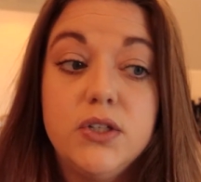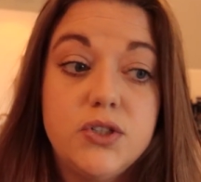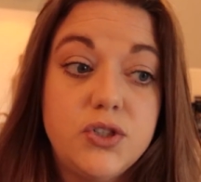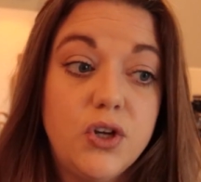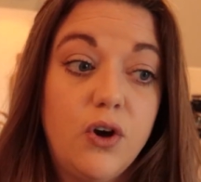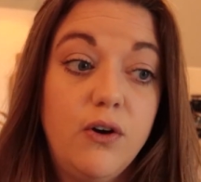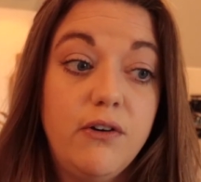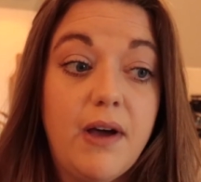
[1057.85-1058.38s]

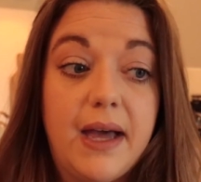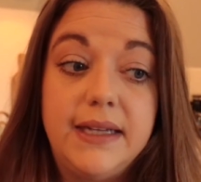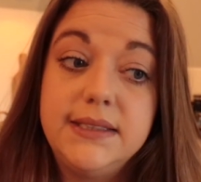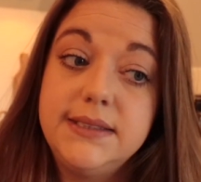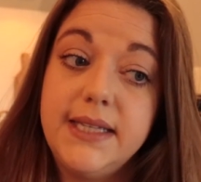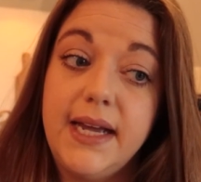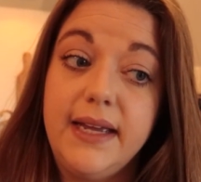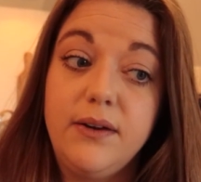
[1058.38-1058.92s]
So
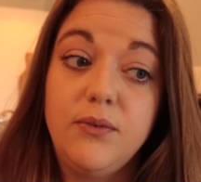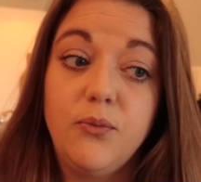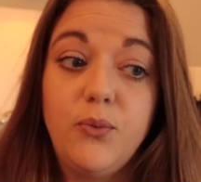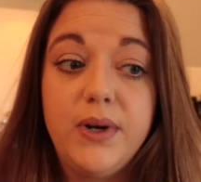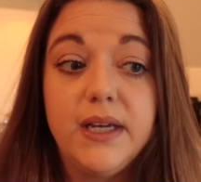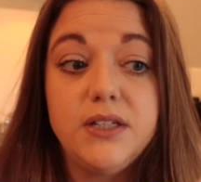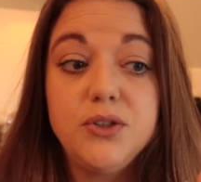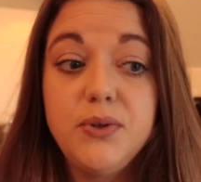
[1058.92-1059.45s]
hindsight,
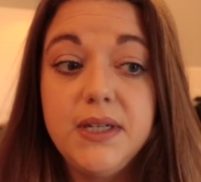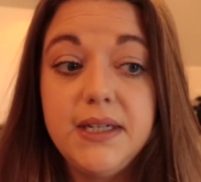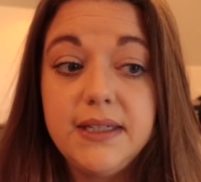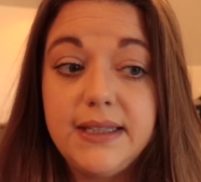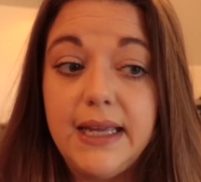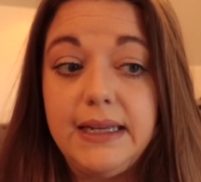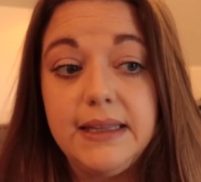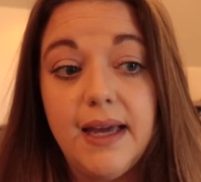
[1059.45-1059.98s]
would I do
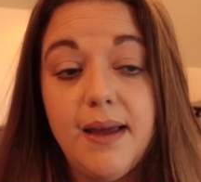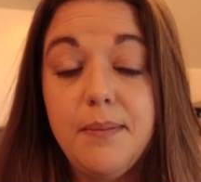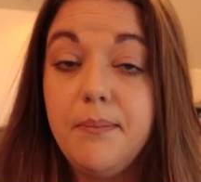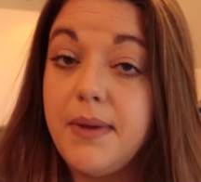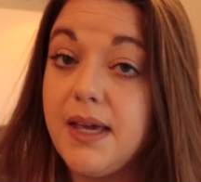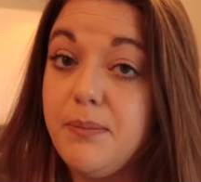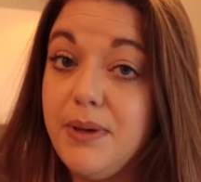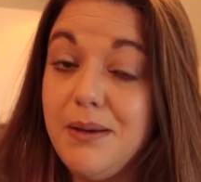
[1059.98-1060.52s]
it like that?
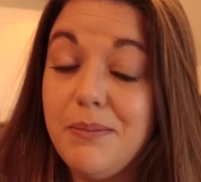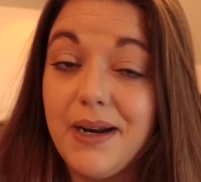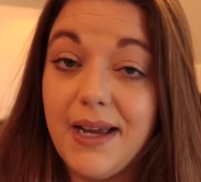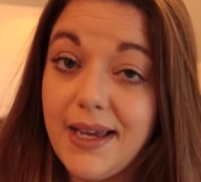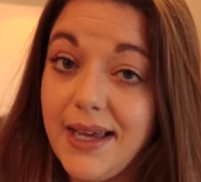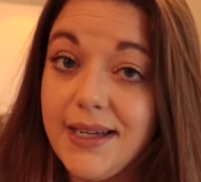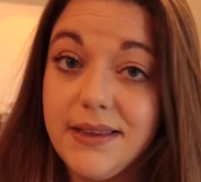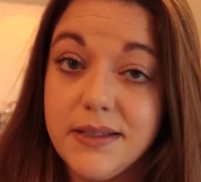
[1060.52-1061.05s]
Maybe, but
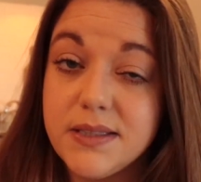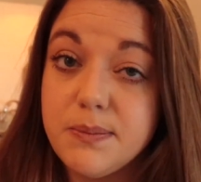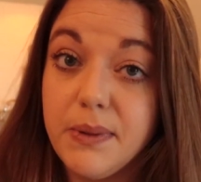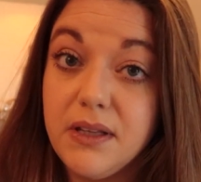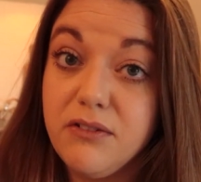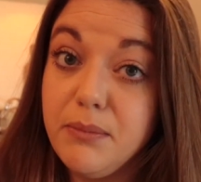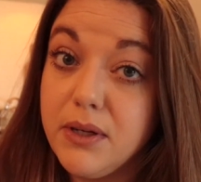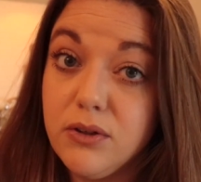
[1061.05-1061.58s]
I hate the
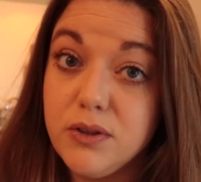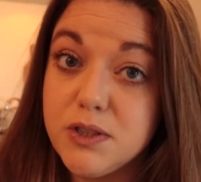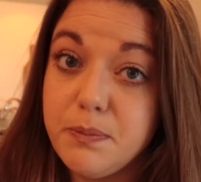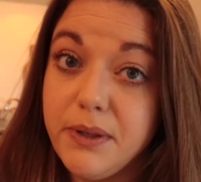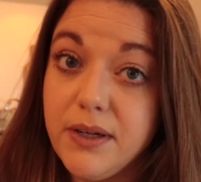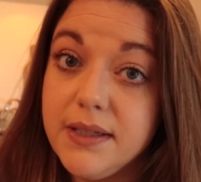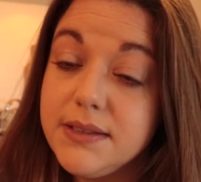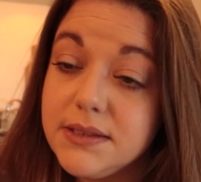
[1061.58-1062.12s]
smell of mineral
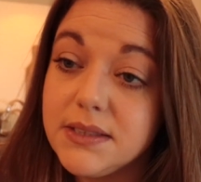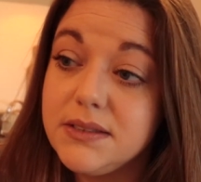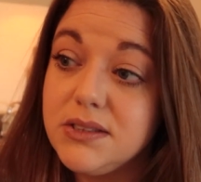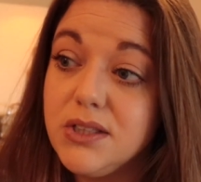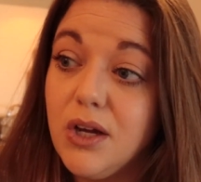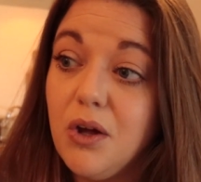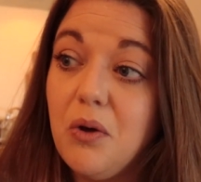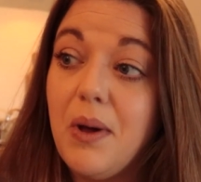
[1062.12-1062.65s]
spirits,
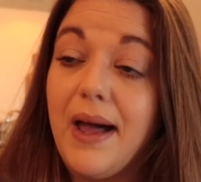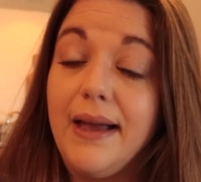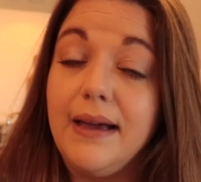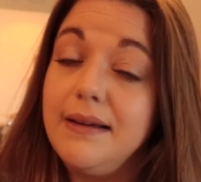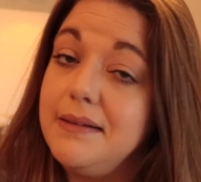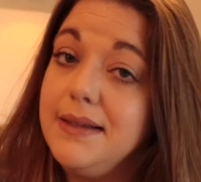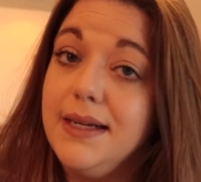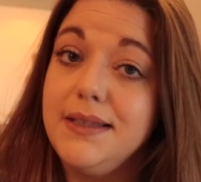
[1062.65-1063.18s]
so I
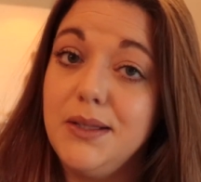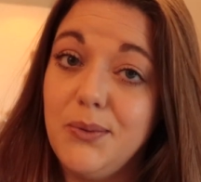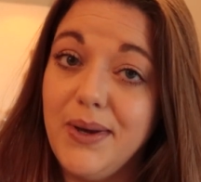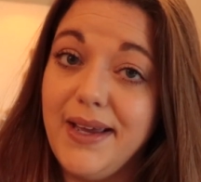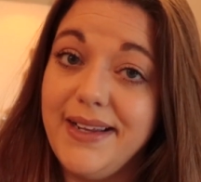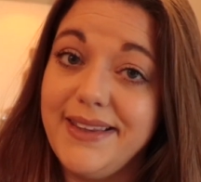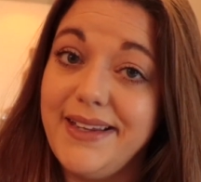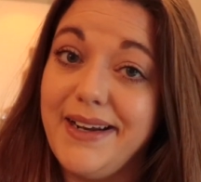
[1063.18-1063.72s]
kind of like the
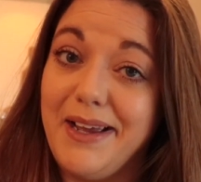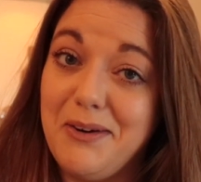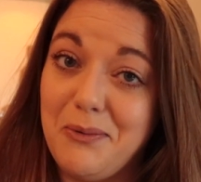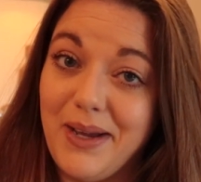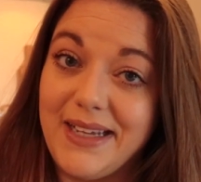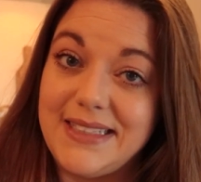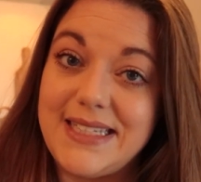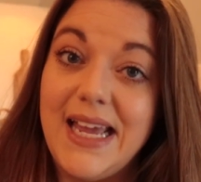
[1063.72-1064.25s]
way that I
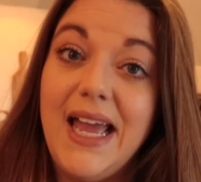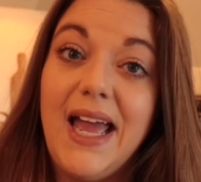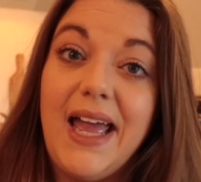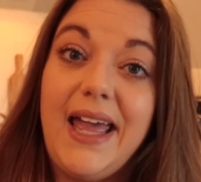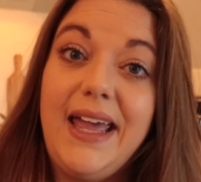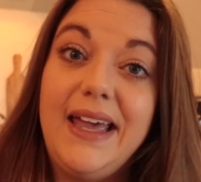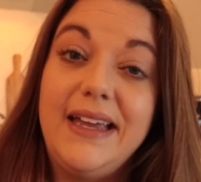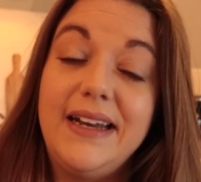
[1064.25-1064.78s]
went.
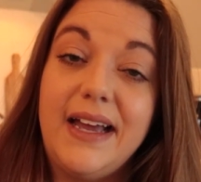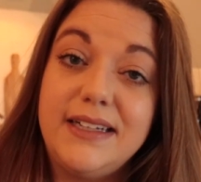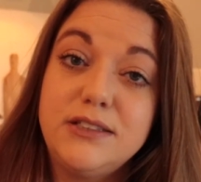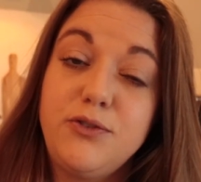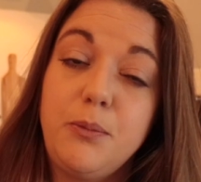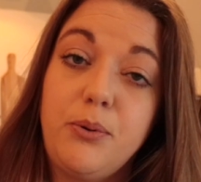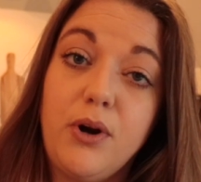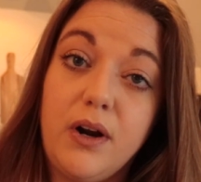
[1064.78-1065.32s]
And as
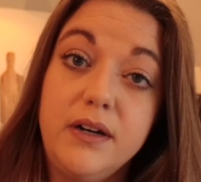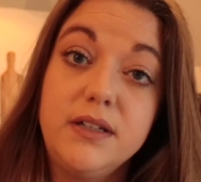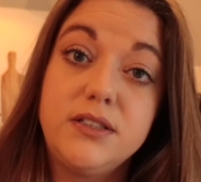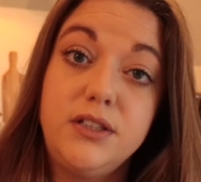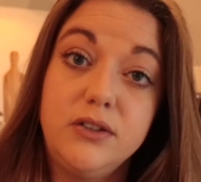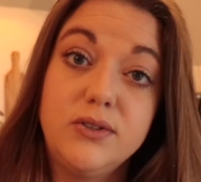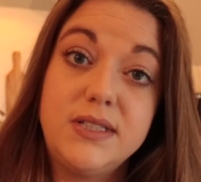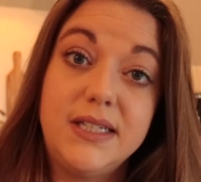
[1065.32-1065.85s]
for
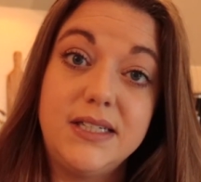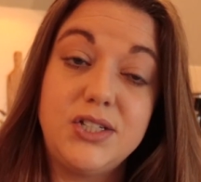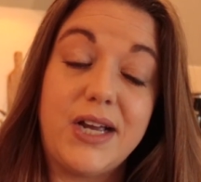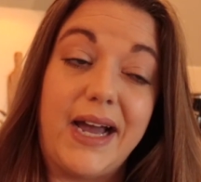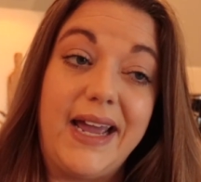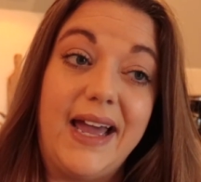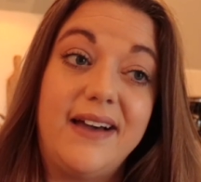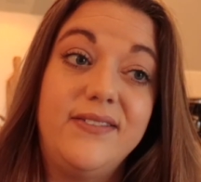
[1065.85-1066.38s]
product usage,
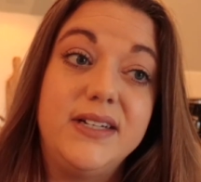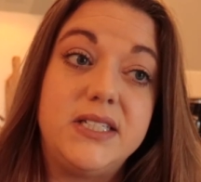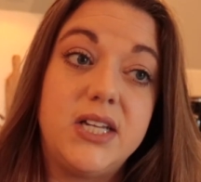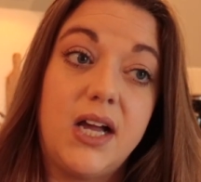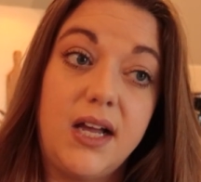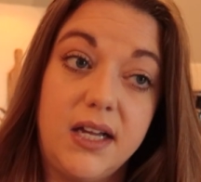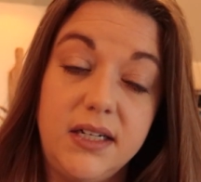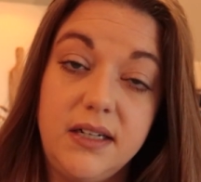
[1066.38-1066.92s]
I have a
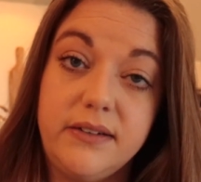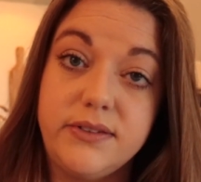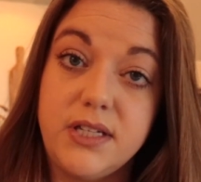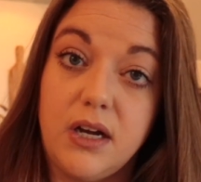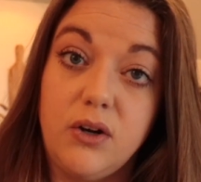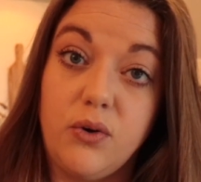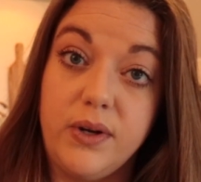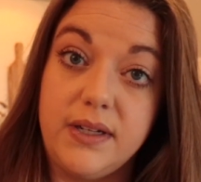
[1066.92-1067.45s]
ton of
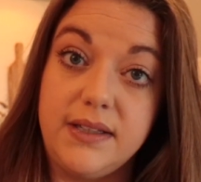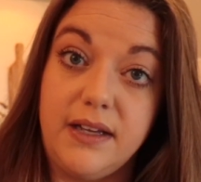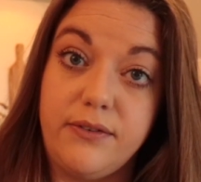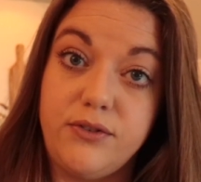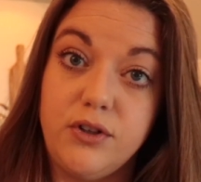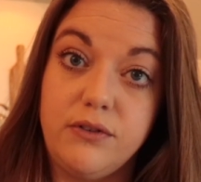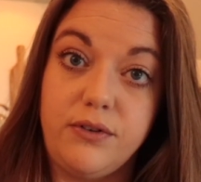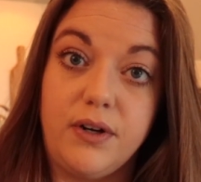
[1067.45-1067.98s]
tung oil
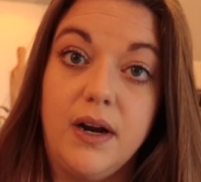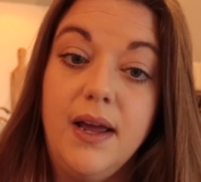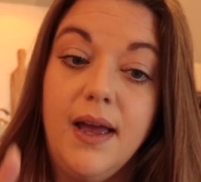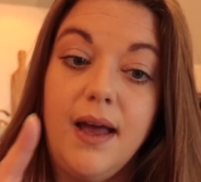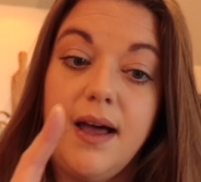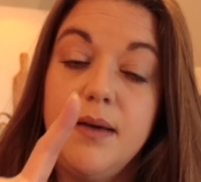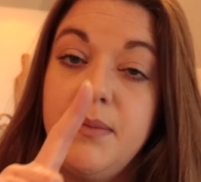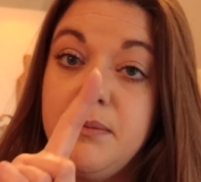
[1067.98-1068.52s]
left over.
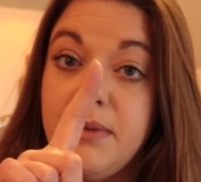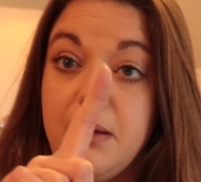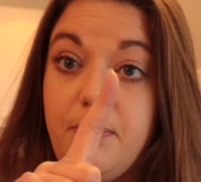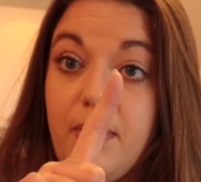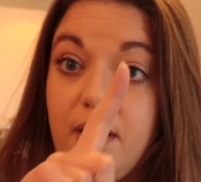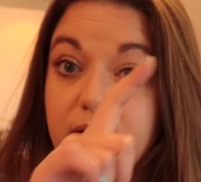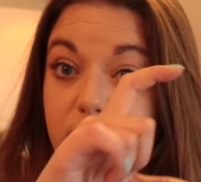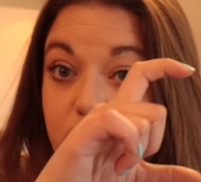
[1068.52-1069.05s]
I mean, my
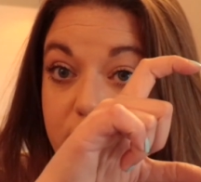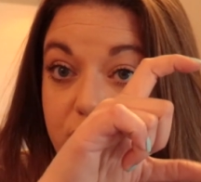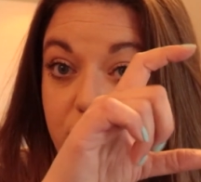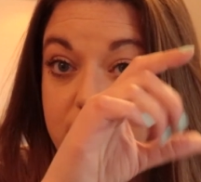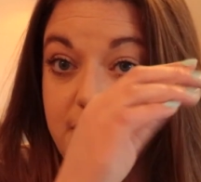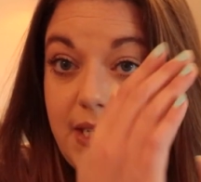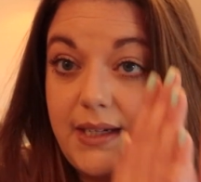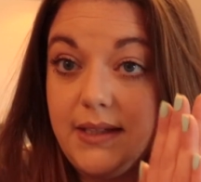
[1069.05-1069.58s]
bottle was
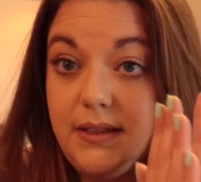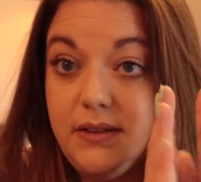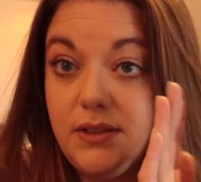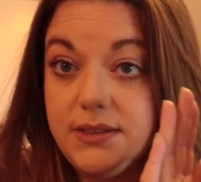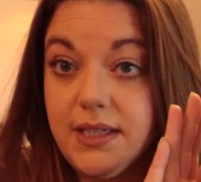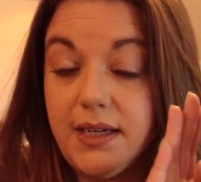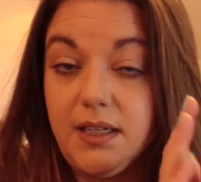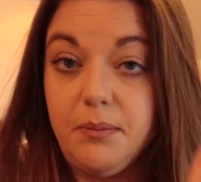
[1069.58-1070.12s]
just like a
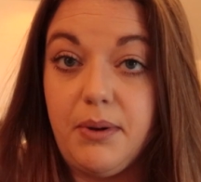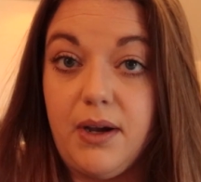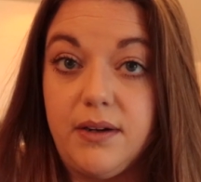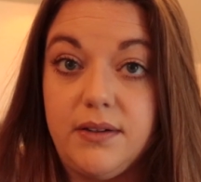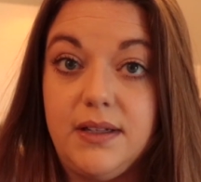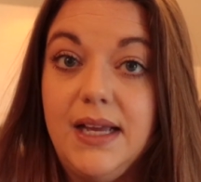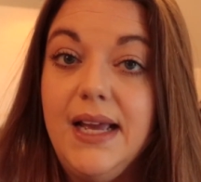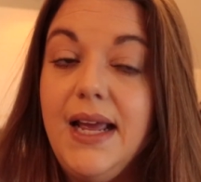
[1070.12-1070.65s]
little tiny
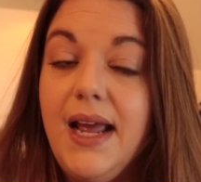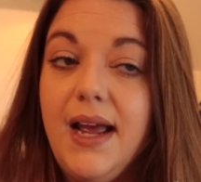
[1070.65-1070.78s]
bottle.